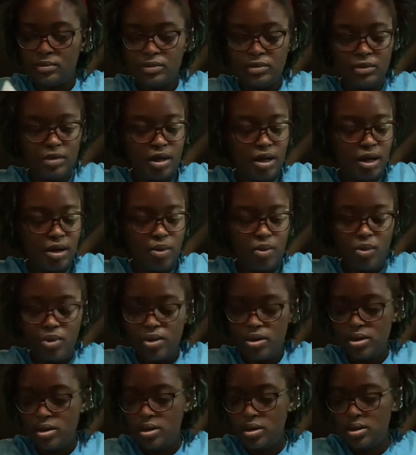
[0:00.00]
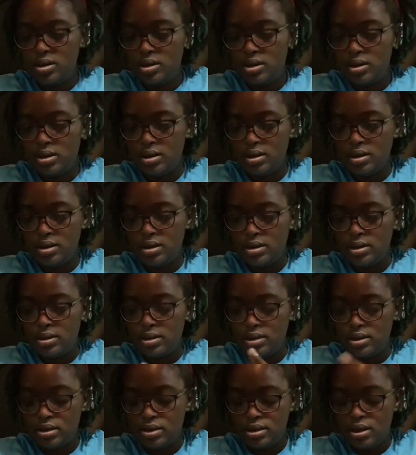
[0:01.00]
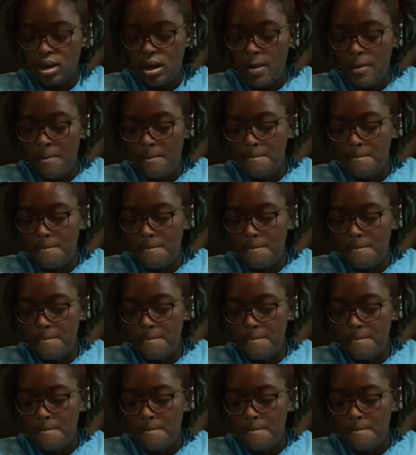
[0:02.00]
That one is about,